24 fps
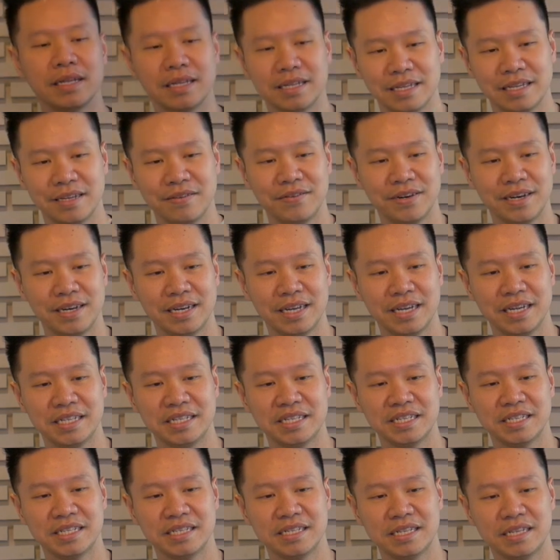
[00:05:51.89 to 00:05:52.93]
Give it a nice
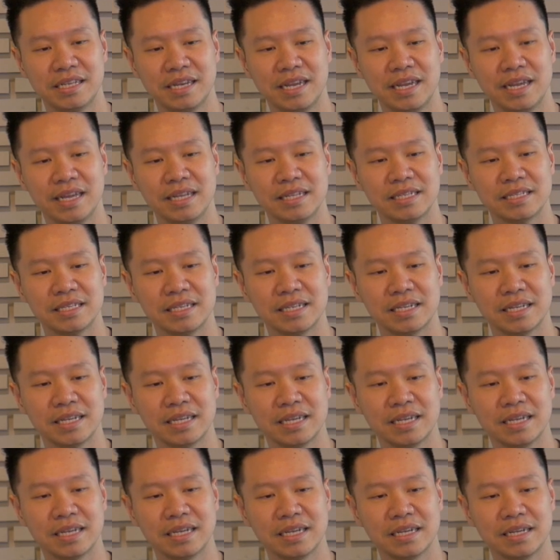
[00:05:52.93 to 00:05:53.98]
slant
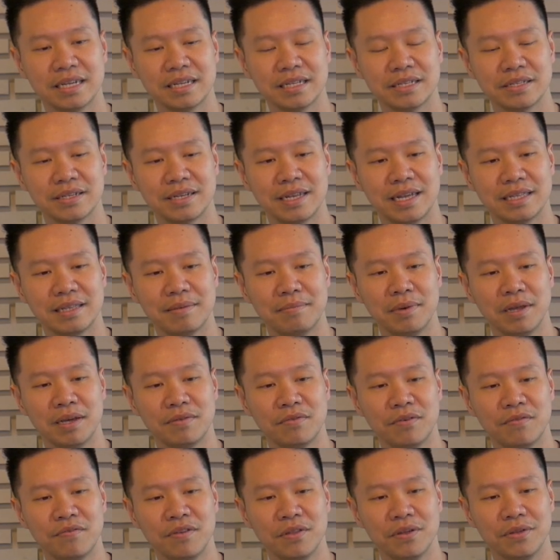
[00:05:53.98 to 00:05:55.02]
so that the blood
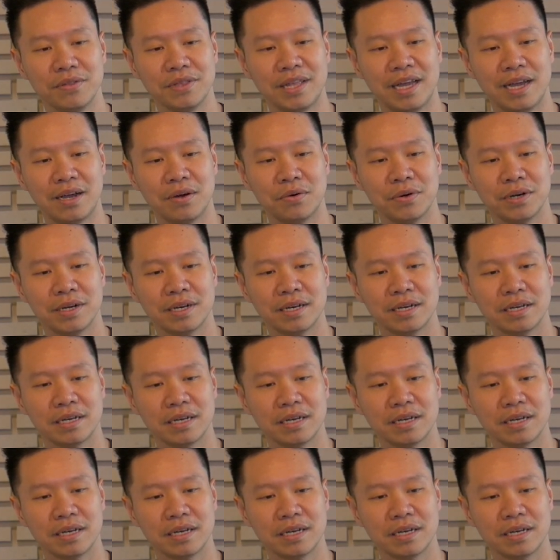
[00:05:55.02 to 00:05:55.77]
will flow downward.